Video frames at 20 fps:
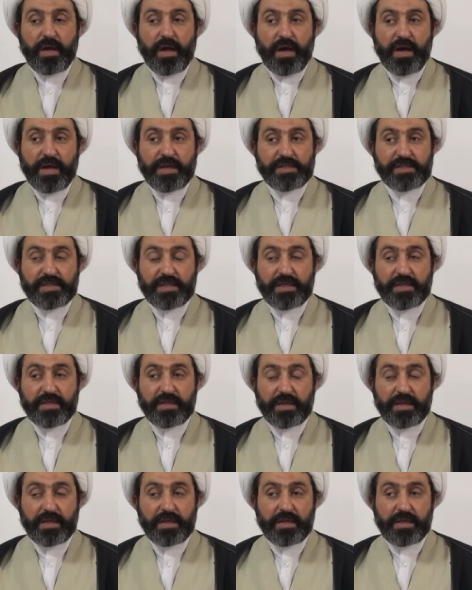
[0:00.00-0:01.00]
I said
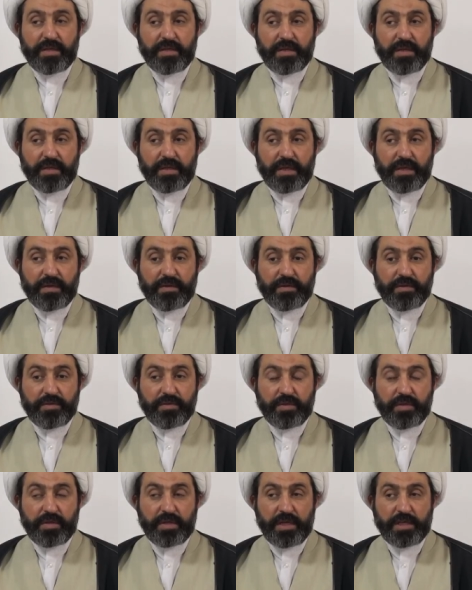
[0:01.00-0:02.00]

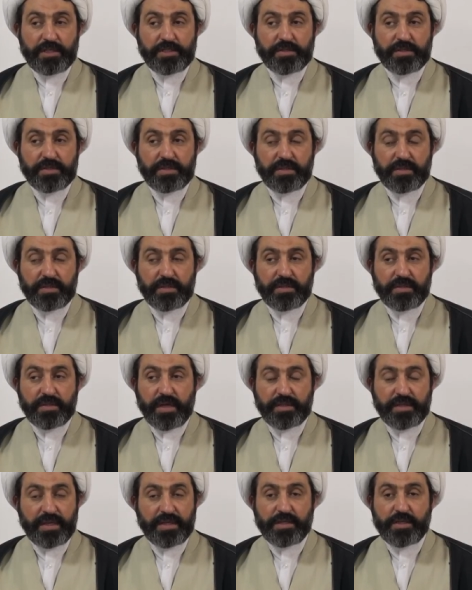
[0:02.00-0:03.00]
it's
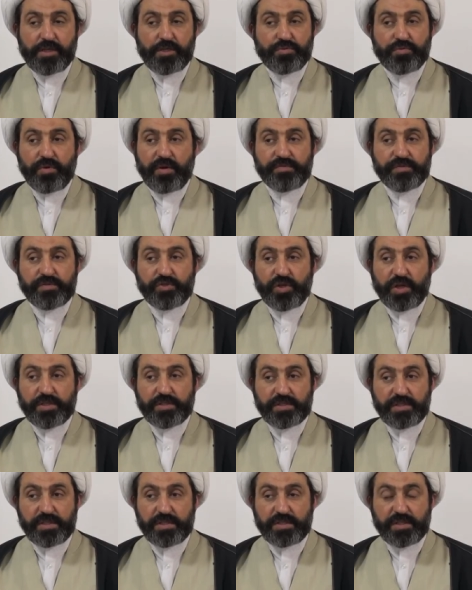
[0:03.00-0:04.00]
not an issue of
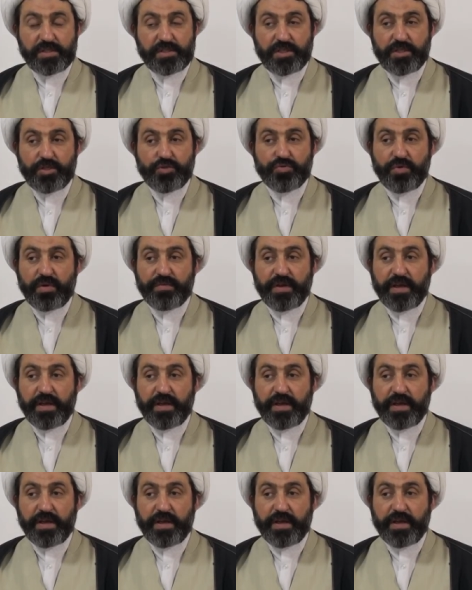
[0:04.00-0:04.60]
justice, it's issue of